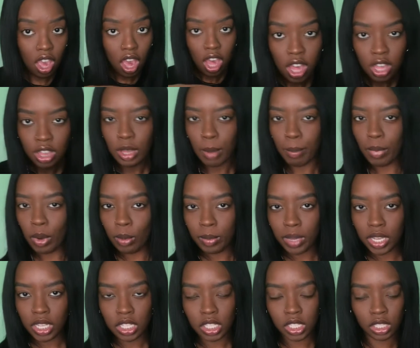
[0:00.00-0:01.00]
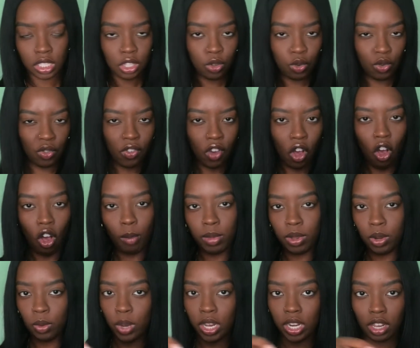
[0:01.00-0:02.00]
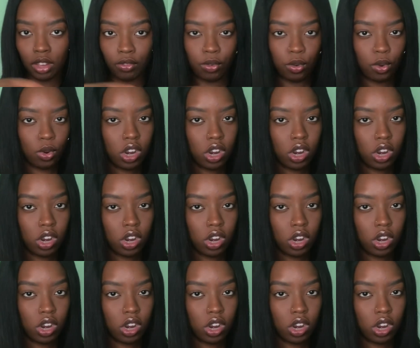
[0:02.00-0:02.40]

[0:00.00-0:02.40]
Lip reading: The moment you've all been waiting for.